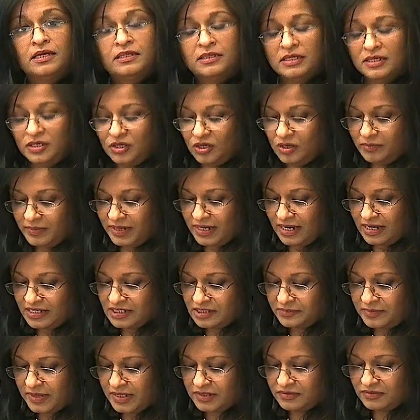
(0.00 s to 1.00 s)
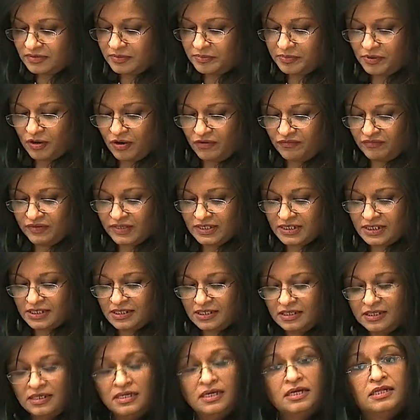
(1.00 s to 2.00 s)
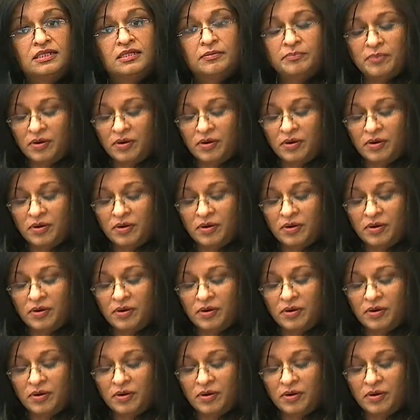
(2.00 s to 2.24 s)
The human aspect of the Prophet, the